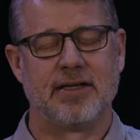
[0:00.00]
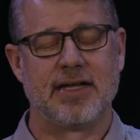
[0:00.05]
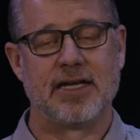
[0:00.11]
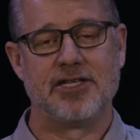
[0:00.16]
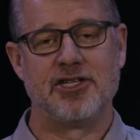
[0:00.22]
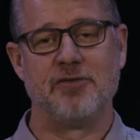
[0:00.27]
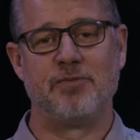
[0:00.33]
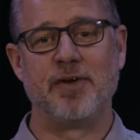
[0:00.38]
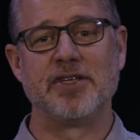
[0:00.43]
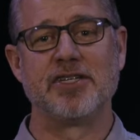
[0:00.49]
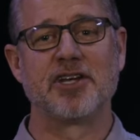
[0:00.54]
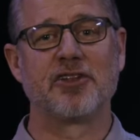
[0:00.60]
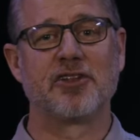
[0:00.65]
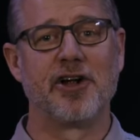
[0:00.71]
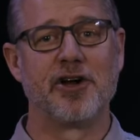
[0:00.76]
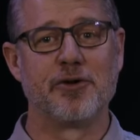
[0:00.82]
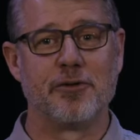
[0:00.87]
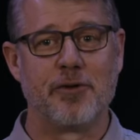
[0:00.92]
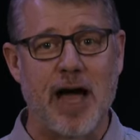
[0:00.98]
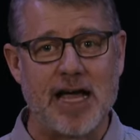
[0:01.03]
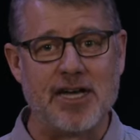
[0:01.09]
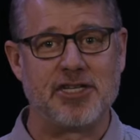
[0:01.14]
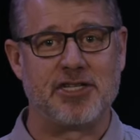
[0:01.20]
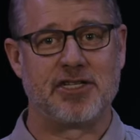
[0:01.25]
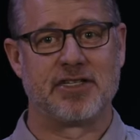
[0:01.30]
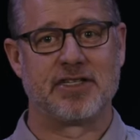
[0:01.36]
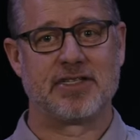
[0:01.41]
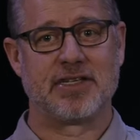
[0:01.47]
that you've been declared
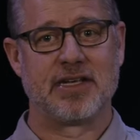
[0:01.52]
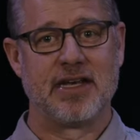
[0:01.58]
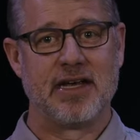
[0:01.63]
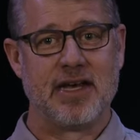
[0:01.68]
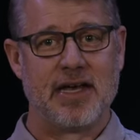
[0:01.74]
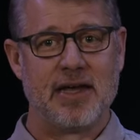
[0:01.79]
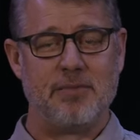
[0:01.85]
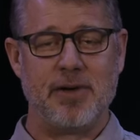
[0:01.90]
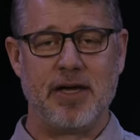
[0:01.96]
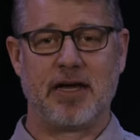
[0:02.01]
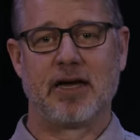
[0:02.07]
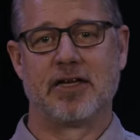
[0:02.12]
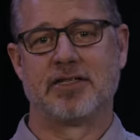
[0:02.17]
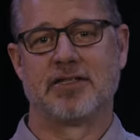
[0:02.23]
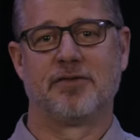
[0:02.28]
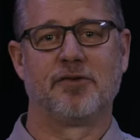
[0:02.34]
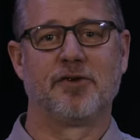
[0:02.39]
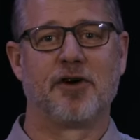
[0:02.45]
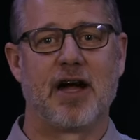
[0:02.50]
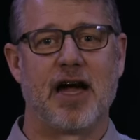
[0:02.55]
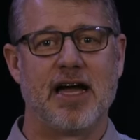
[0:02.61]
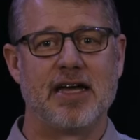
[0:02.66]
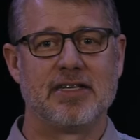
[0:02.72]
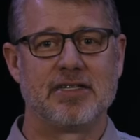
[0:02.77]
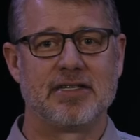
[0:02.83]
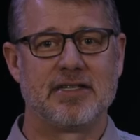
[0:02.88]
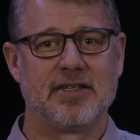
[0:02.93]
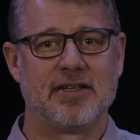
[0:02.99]
righteous because of
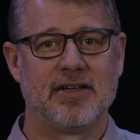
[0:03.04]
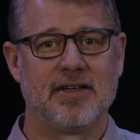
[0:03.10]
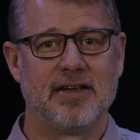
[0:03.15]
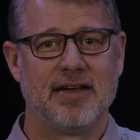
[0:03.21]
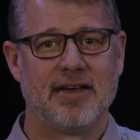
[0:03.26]
Christ?